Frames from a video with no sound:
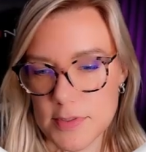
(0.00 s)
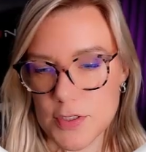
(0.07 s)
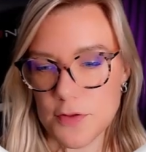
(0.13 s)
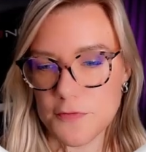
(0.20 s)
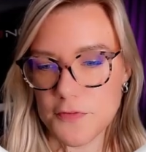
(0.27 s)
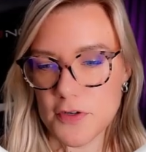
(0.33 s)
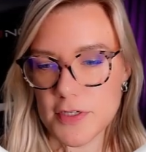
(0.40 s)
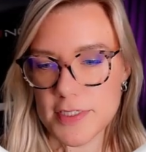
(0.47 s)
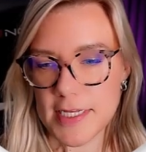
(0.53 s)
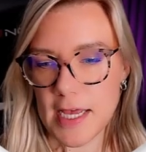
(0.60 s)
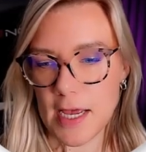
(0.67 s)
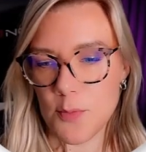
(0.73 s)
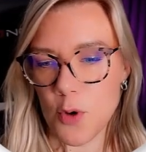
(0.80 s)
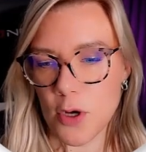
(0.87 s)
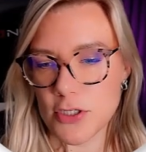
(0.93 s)
So the first thing
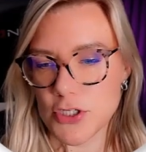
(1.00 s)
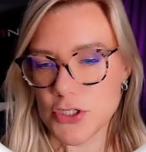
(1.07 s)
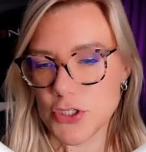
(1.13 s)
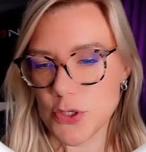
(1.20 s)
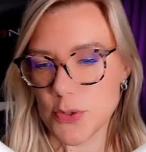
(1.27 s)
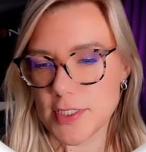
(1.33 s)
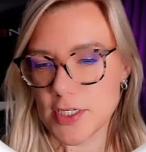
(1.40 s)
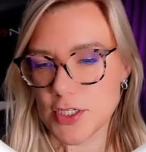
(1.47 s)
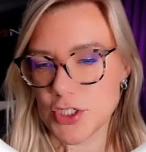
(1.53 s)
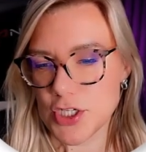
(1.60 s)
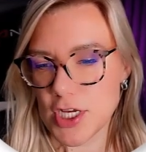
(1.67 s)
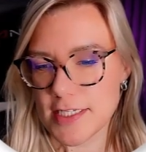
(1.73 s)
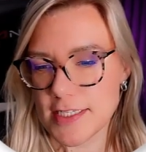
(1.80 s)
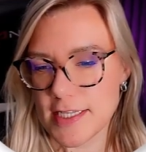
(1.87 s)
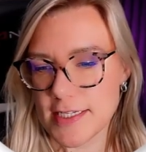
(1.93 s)
I want to do is
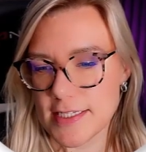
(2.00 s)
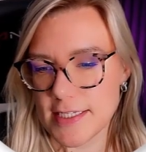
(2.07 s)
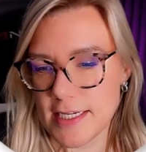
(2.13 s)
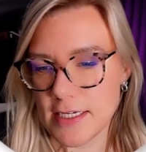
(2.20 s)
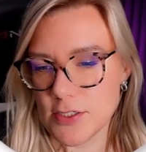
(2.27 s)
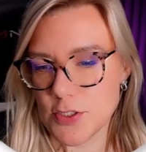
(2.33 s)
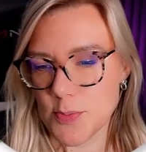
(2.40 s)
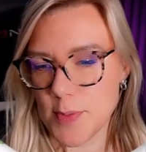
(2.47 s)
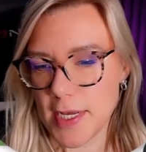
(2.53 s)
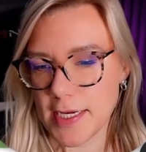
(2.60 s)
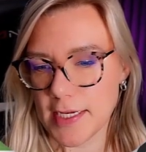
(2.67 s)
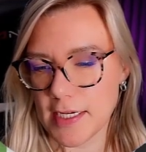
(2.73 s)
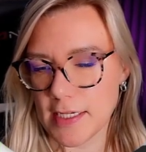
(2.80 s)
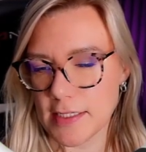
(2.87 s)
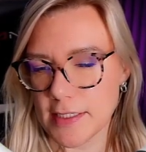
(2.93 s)
adjust this scene to make
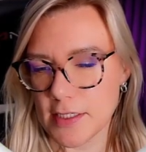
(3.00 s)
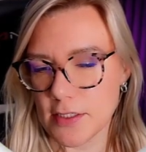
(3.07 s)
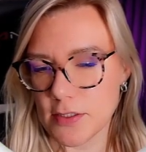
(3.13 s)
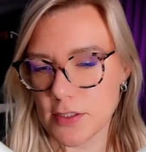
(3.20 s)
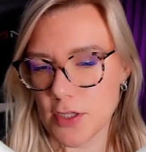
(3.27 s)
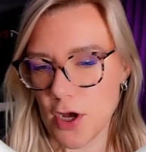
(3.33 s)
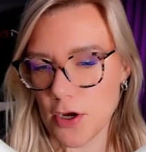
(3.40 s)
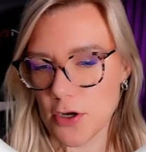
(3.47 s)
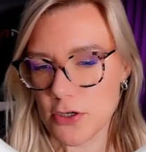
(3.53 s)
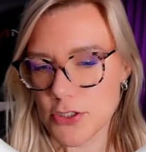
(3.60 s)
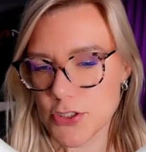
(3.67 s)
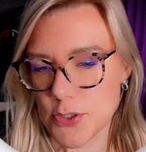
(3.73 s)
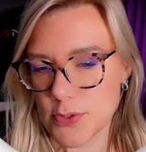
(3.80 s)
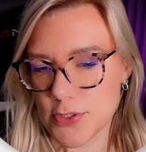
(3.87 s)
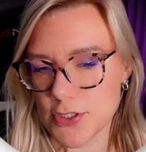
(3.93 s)
it a little longer
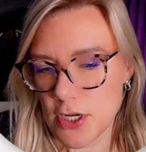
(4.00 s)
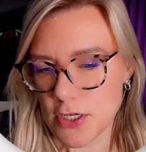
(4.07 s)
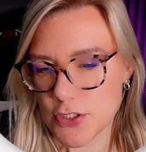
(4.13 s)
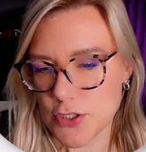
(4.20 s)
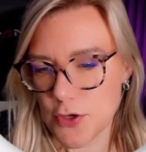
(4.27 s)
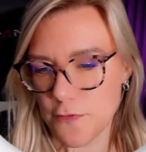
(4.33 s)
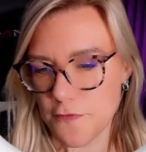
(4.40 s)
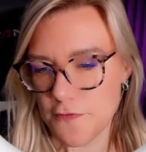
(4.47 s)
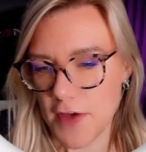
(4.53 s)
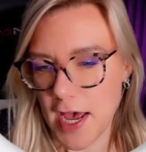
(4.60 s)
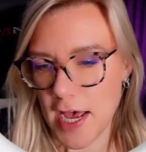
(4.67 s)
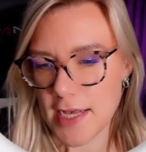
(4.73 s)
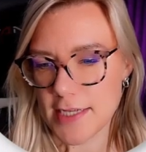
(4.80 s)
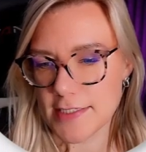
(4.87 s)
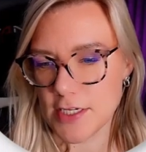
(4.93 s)
so not so
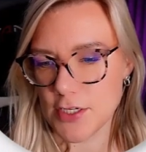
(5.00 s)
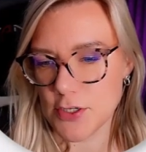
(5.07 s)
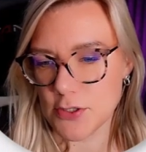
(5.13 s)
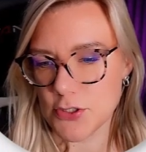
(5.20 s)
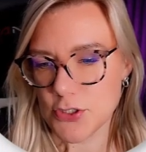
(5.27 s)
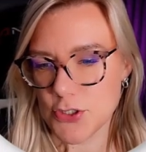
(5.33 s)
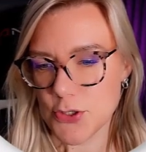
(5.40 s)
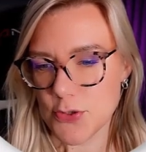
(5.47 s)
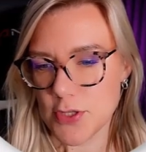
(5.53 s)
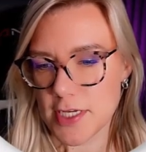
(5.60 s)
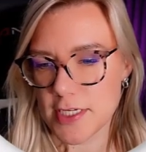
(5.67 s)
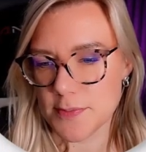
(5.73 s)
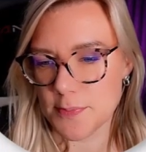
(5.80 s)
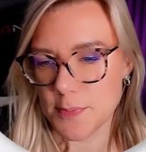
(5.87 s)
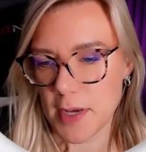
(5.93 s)
fast. And you can do
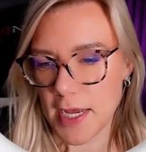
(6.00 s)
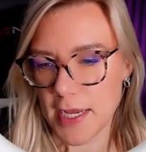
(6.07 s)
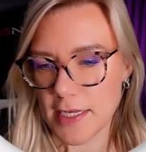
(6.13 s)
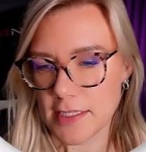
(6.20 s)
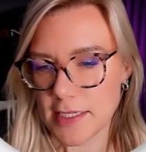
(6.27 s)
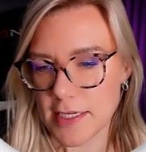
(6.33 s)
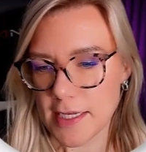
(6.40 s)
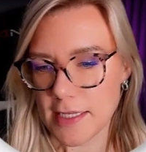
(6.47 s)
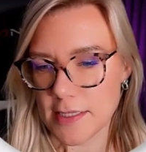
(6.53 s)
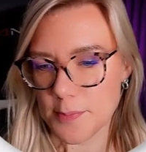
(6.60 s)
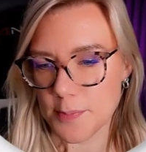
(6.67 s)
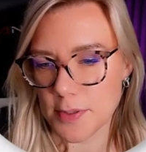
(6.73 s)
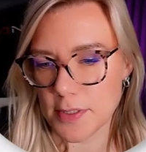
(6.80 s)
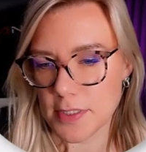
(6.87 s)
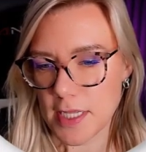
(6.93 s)
this by clicking the
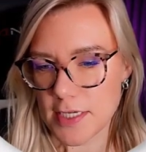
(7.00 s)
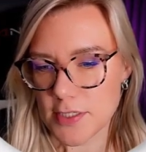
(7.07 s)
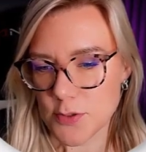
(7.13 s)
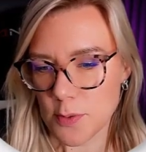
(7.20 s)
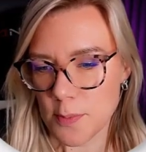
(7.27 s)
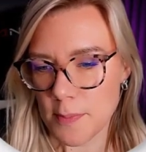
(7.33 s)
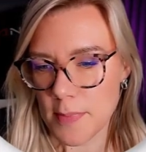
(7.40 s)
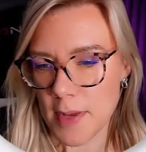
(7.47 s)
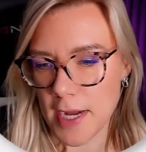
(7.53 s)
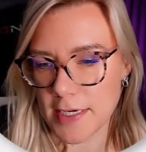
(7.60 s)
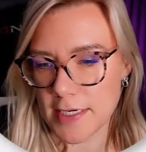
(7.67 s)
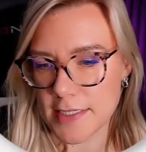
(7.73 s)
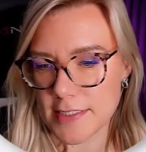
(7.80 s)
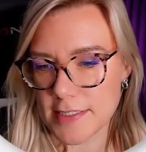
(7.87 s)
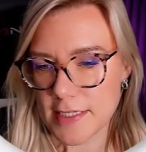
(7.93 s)
plus or
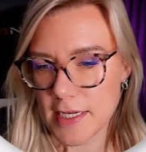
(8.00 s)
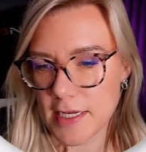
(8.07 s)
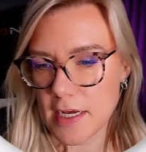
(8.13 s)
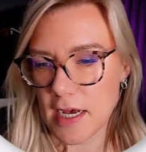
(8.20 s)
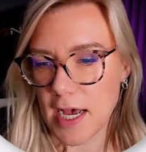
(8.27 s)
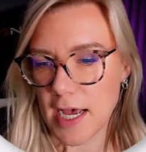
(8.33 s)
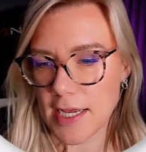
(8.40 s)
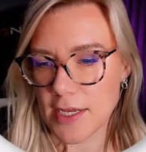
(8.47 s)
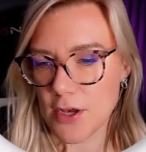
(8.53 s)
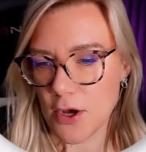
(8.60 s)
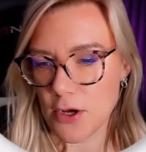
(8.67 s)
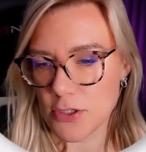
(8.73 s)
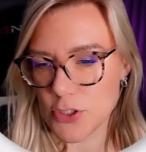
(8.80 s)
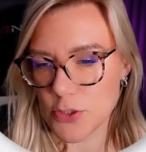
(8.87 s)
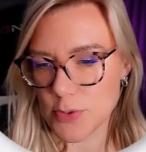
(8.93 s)
minus
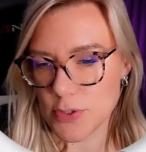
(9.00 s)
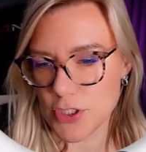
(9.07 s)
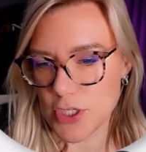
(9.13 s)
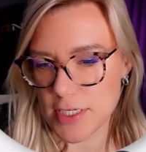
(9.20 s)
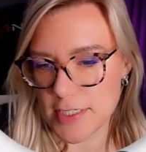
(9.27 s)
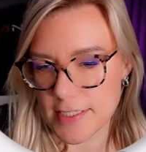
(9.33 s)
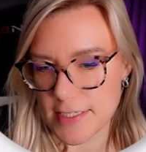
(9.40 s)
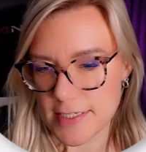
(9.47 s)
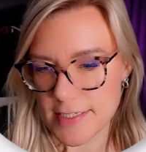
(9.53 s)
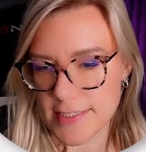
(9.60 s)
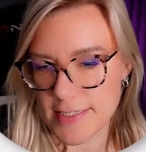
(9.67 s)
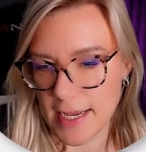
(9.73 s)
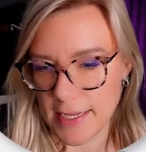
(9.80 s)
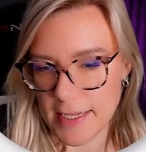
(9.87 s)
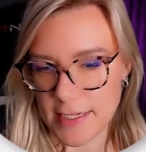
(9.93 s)
icon to adjust the
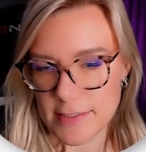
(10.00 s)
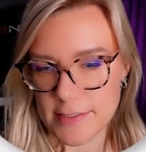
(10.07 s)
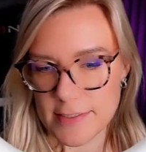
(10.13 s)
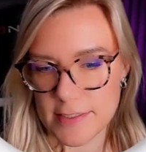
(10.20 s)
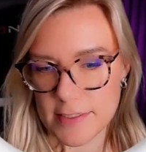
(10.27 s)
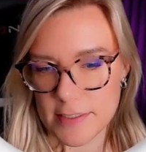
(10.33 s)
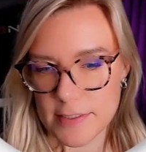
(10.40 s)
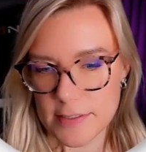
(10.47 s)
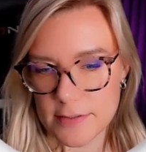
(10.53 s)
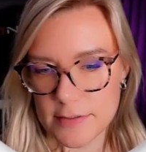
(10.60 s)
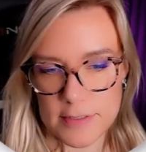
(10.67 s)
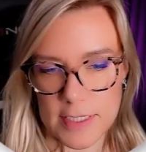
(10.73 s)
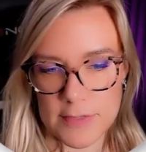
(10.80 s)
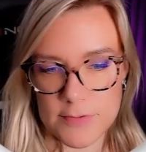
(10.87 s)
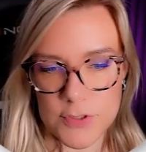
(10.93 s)
seconds
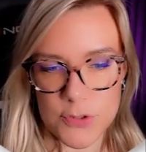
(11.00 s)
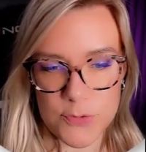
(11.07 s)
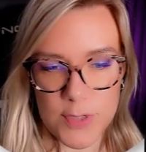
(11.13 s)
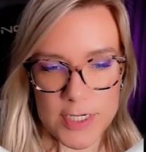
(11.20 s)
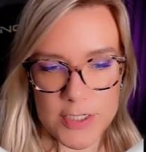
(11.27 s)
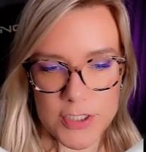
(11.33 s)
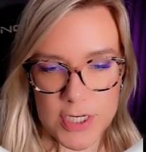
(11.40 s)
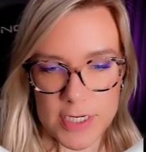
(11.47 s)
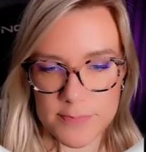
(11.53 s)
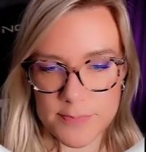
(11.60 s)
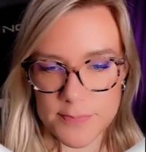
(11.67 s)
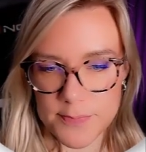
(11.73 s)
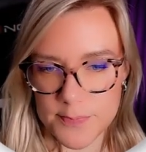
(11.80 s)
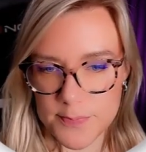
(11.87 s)
in duration.